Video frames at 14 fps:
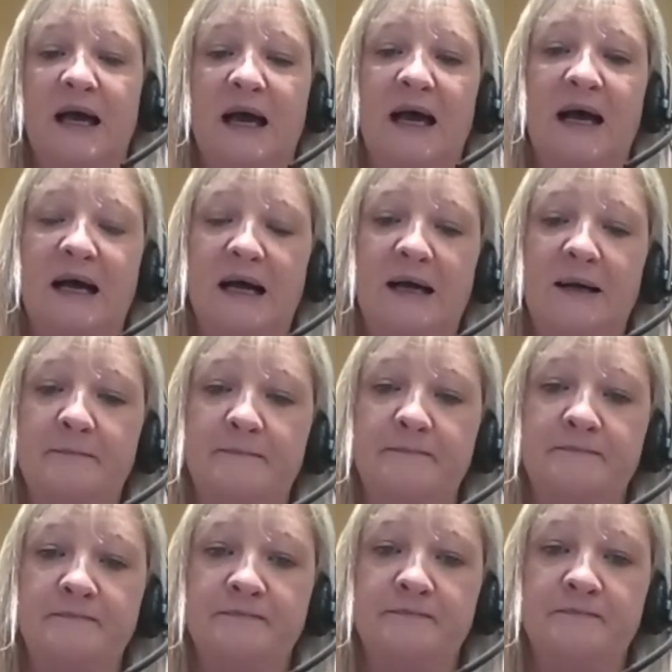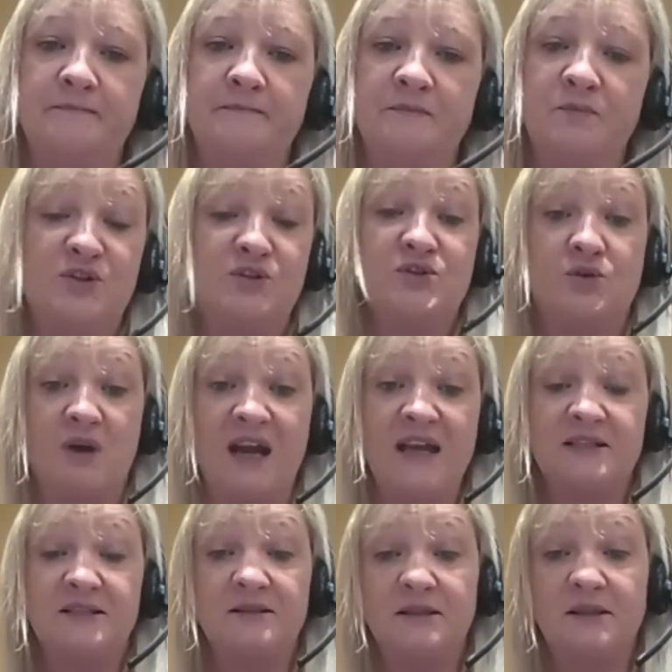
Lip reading: which was great.